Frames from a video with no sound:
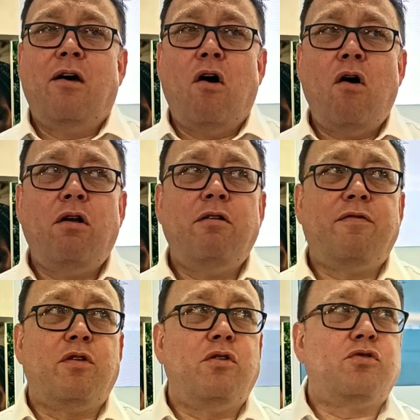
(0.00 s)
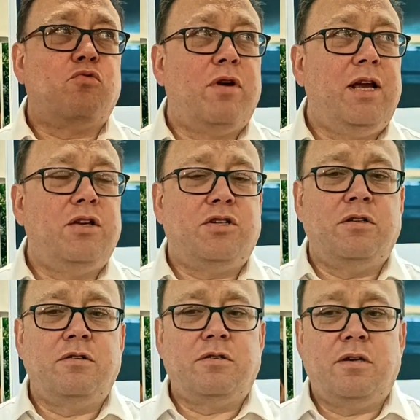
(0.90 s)
all of those
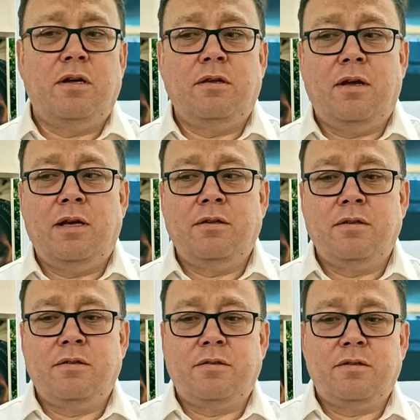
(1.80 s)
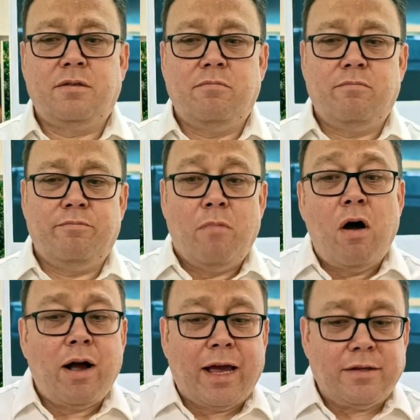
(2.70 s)
regions and
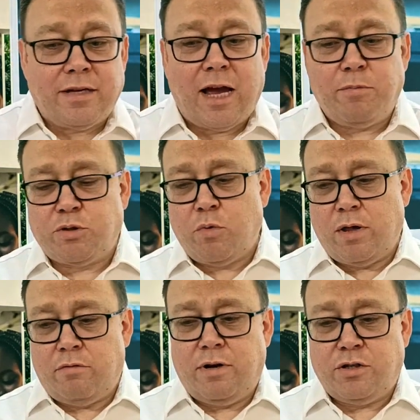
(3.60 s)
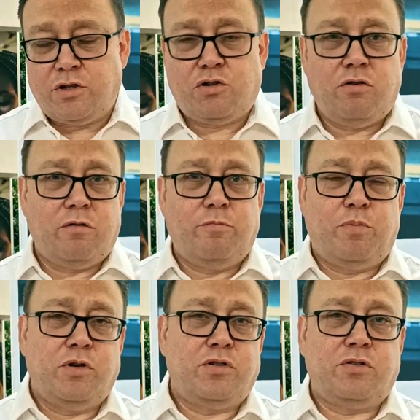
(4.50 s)
market types, whether it's truck,
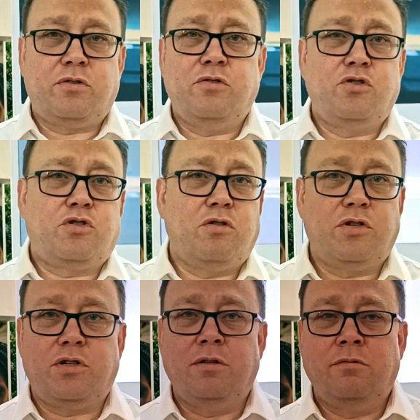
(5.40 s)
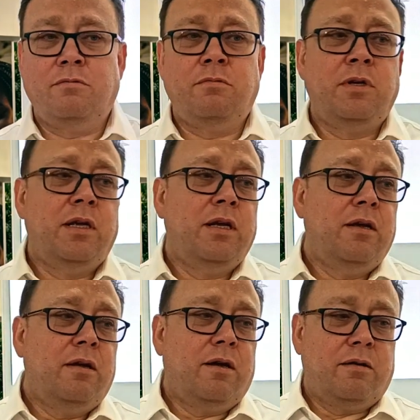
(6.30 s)
bus, construction,
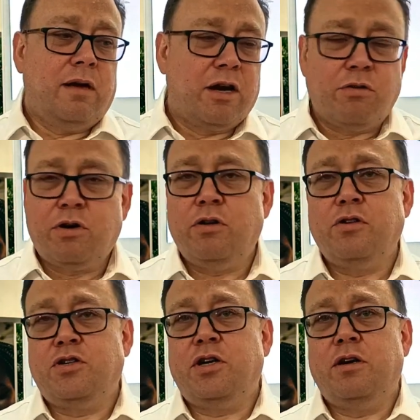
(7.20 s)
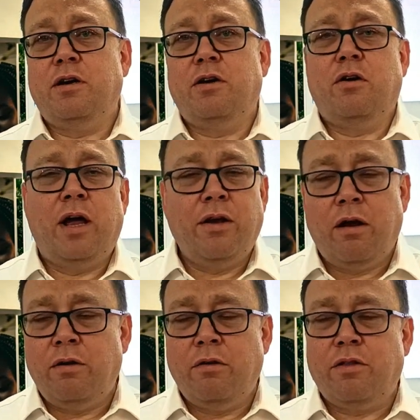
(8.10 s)
agriculture, and
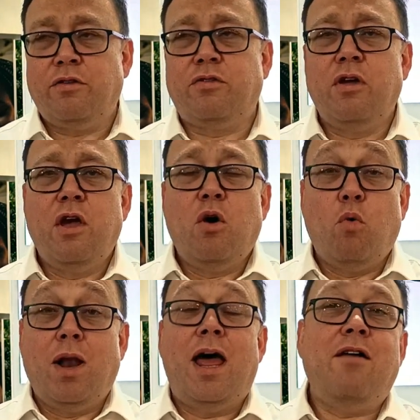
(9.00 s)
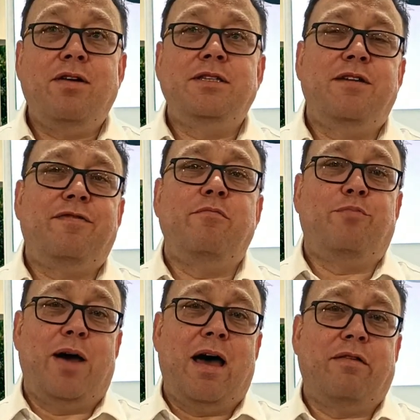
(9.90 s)
others, will have a
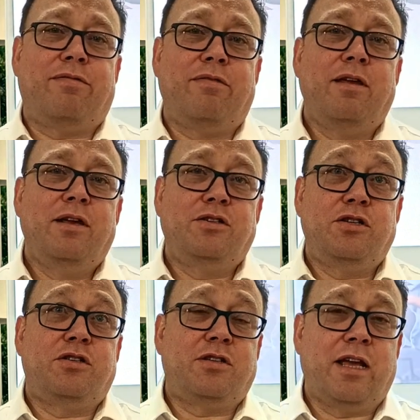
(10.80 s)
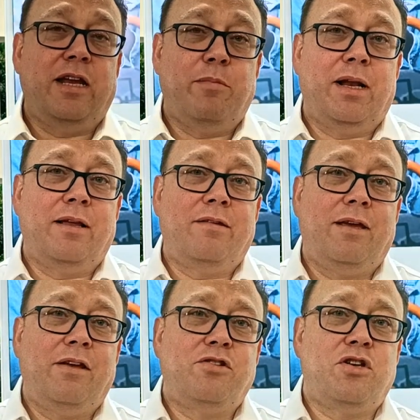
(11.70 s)
different path to
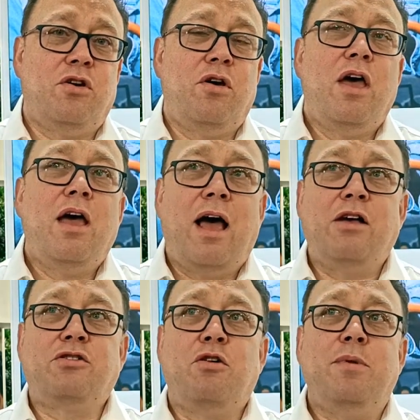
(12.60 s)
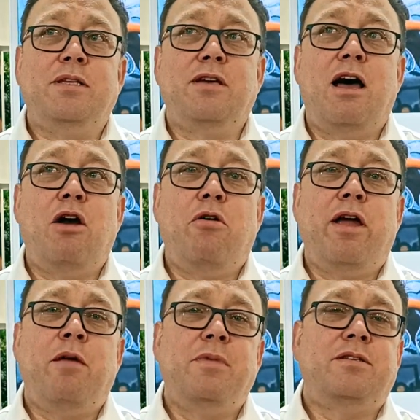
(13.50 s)
sustainability. So as Cummins, our
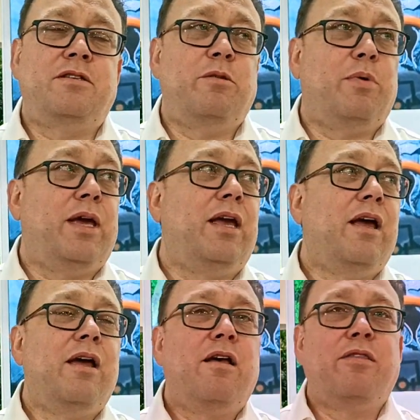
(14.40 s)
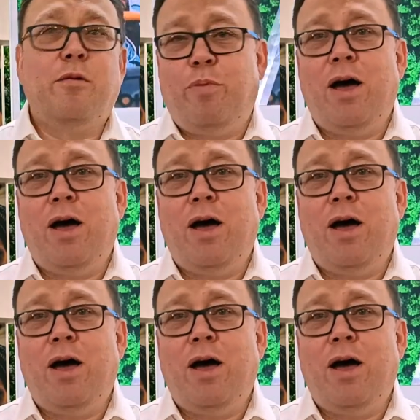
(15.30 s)
aim is to be the